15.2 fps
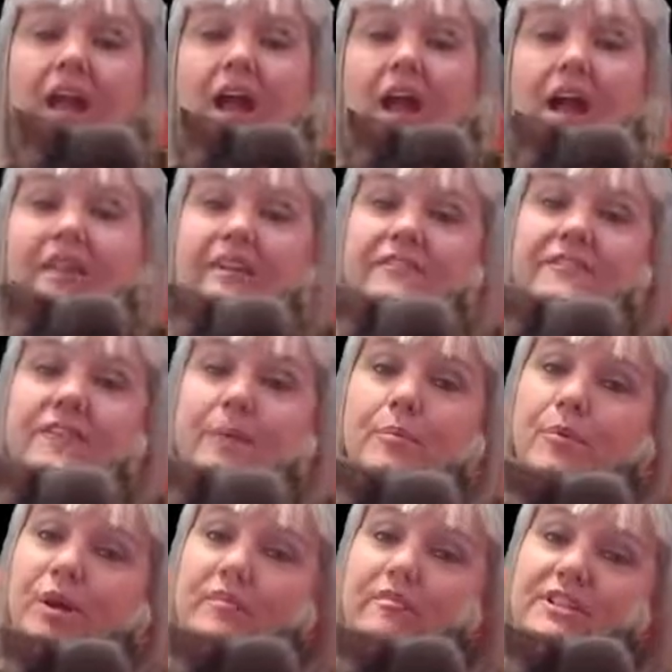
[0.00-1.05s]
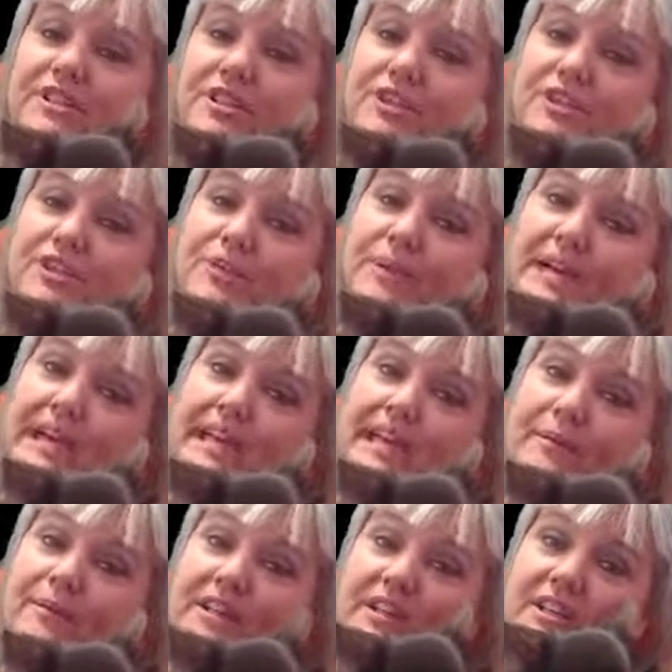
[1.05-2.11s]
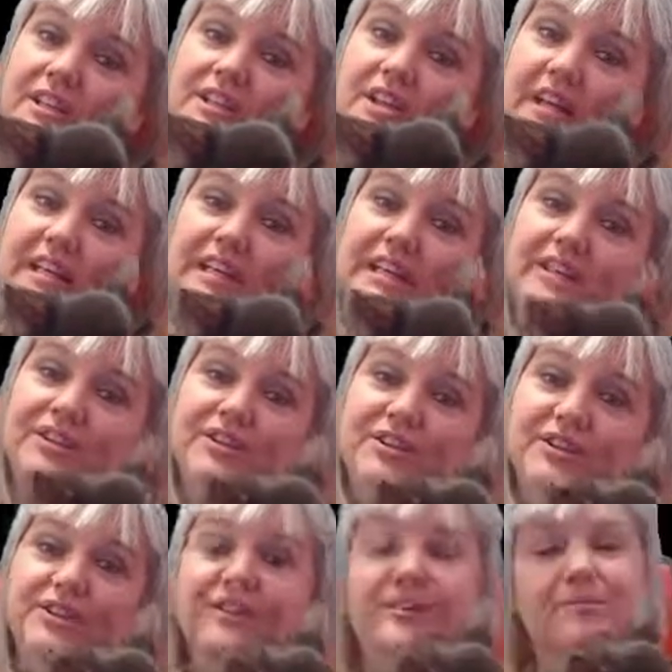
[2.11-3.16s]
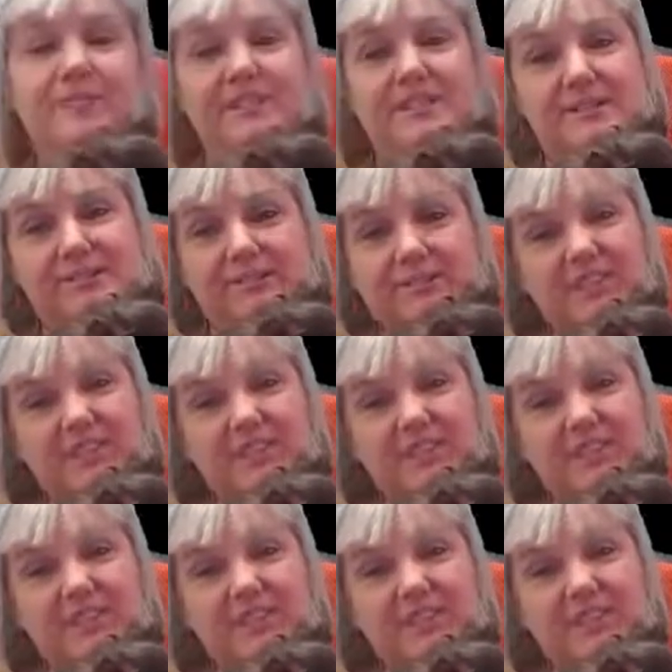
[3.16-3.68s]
and then February is a new beginning when the Chinese New Year comes in.